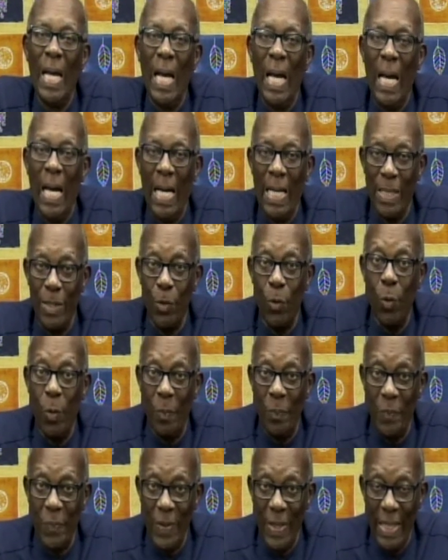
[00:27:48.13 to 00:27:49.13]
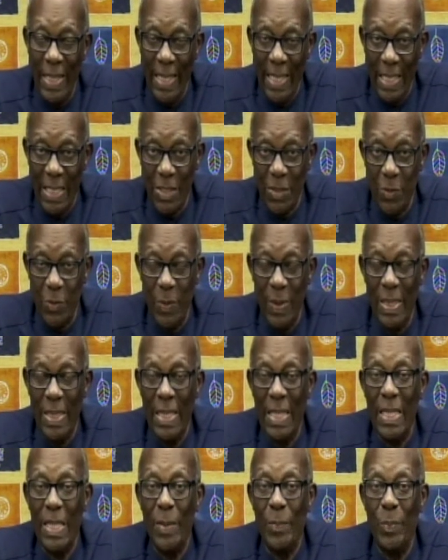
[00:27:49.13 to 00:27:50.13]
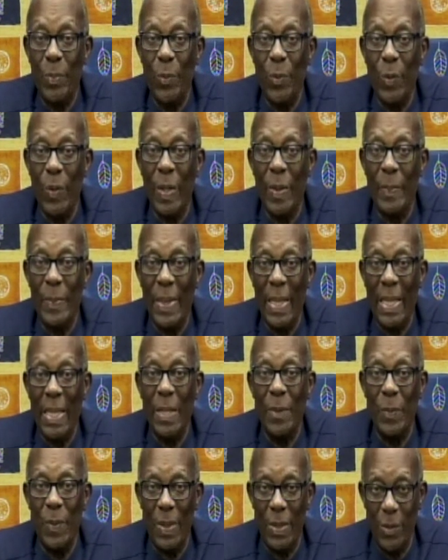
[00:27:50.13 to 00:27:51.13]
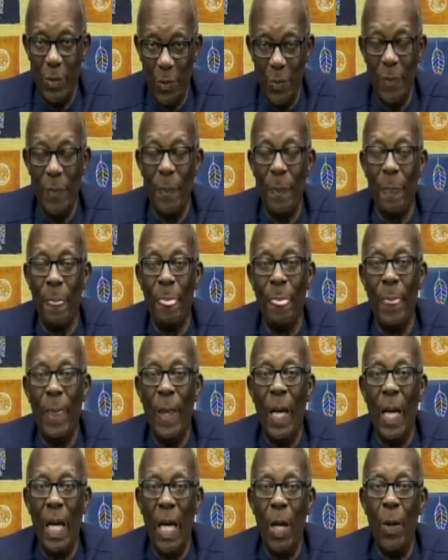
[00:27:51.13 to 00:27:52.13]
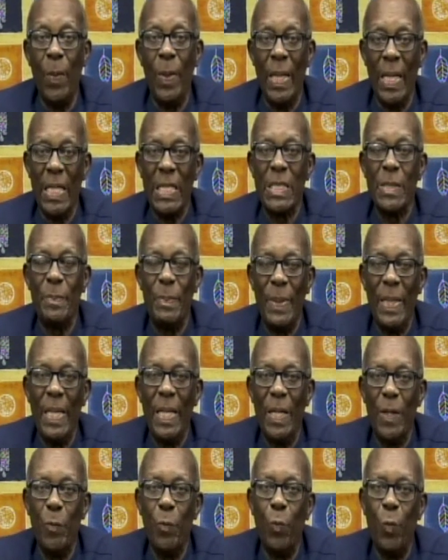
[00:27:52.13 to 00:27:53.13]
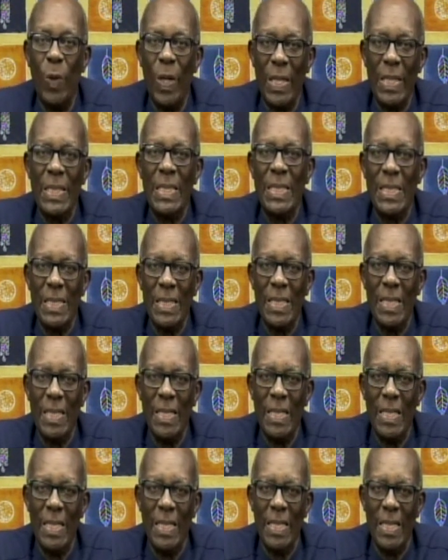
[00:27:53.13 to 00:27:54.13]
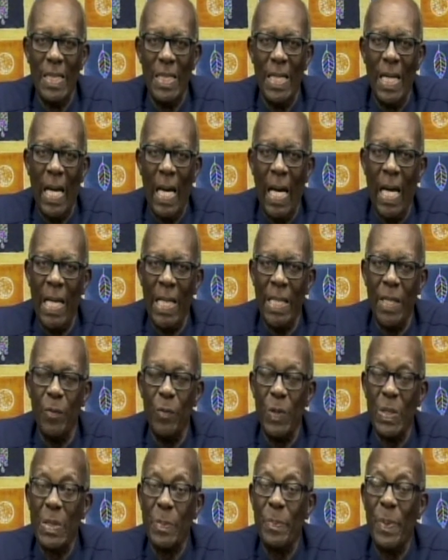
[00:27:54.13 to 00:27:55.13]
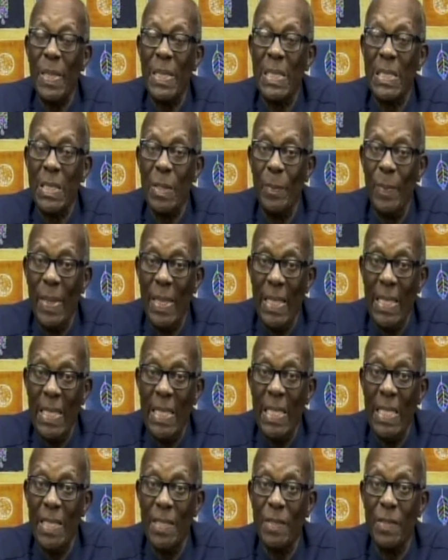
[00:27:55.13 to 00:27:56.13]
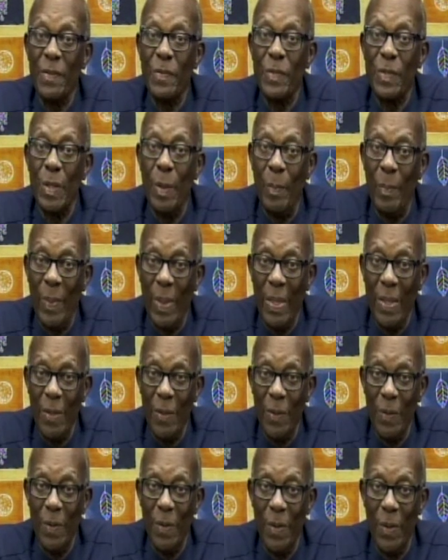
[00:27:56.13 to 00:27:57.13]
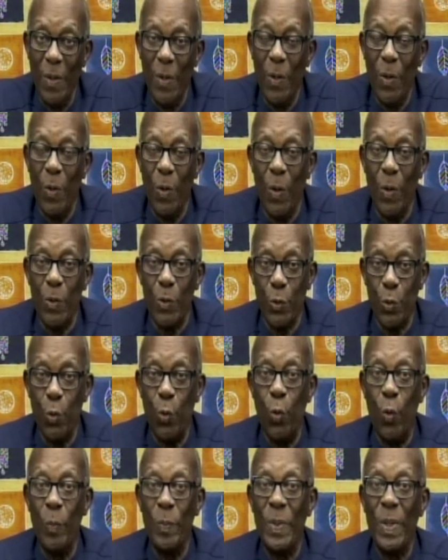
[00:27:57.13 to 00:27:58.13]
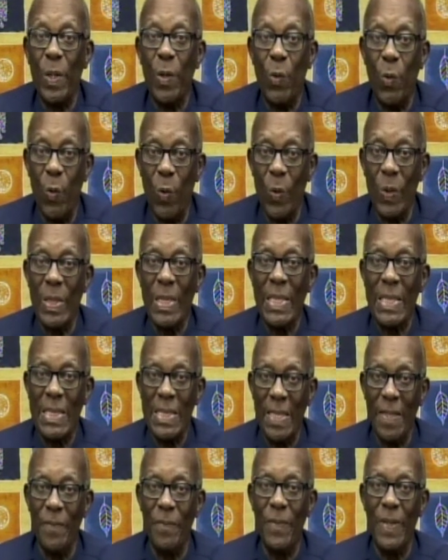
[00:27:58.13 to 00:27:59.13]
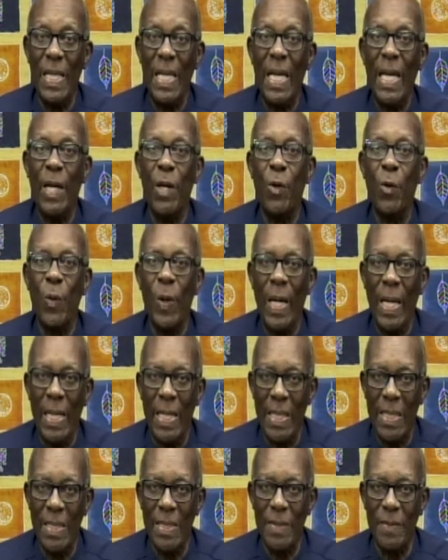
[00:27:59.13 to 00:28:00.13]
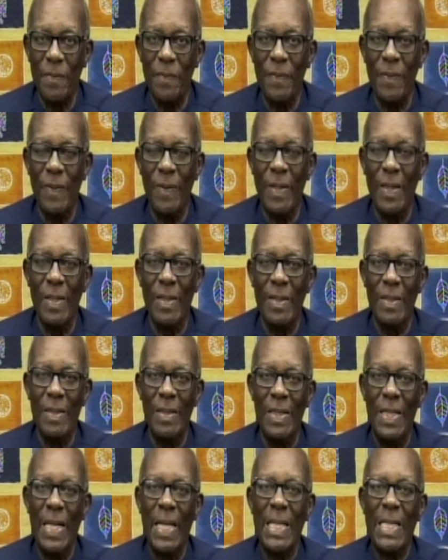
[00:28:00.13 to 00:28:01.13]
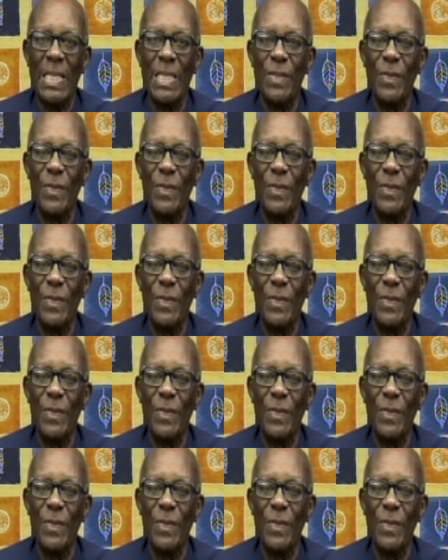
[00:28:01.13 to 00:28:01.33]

And hopefully next week in the program that I will do, I will explain what are the responsibilities of somebody to whom the court has given a grant of letters of